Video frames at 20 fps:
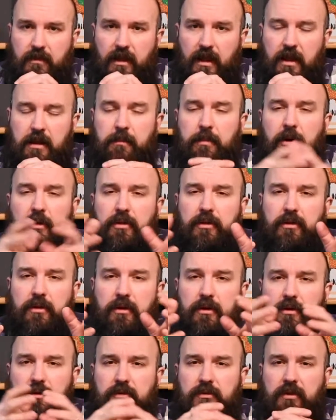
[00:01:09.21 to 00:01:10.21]
In both of
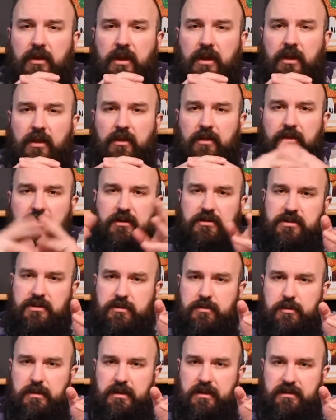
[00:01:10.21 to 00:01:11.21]
those, there's a
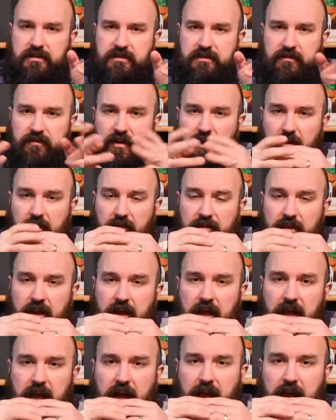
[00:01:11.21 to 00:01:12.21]
3 that's involved.
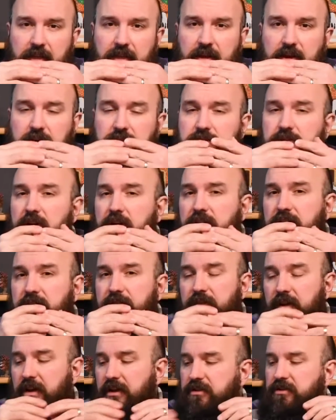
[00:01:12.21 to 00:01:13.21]
In the construction
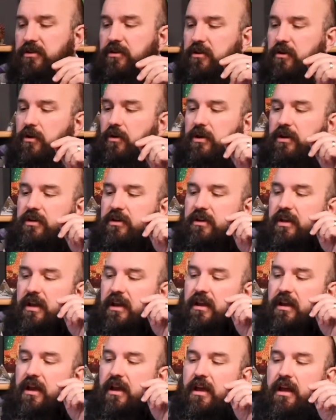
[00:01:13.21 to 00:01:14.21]
phase, you're going to
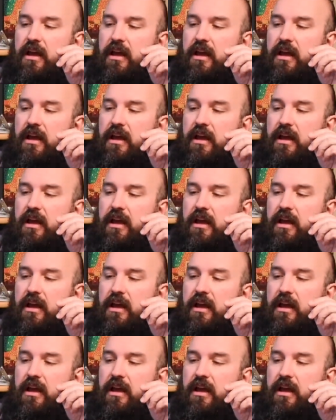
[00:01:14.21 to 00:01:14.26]
take